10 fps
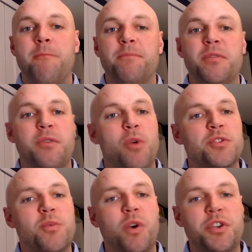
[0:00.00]

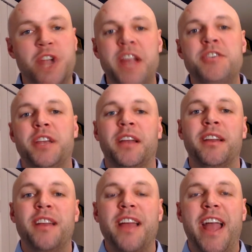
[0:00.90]
those were changing.
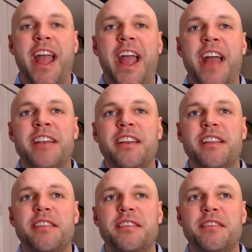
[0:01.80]
And
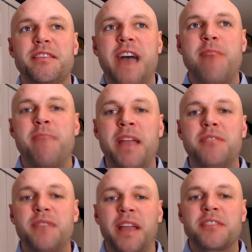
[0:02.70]
that
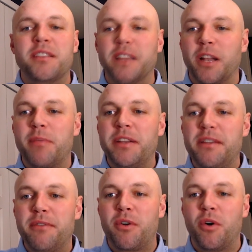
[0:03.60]
made things a little bit
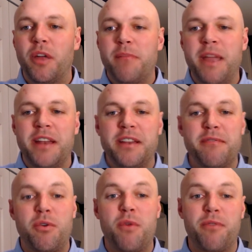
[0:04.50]
difficult. It made it
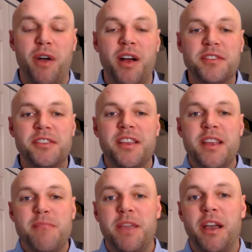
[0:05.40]
difficult for us
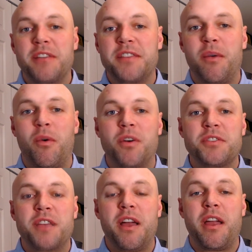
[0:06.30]
because there
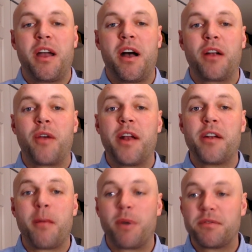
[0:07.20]
was a greater
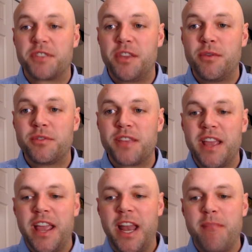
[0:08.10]
number of SKUs,
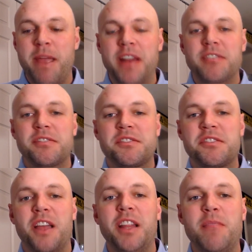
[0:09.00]
and it made it
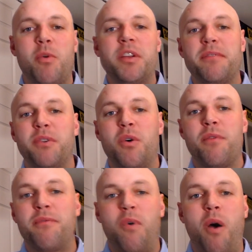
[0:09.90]
slightly more
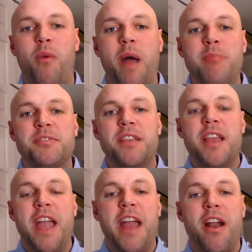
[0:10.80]
difficult for our reps
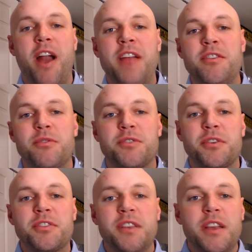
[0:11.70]
and our end
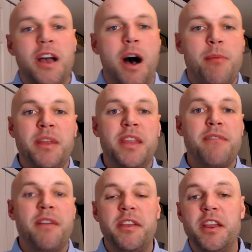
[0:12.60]
users in the
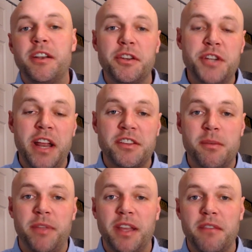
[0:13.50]
event they needed to change
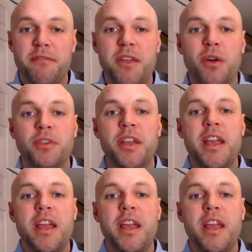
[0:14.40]
something in the field,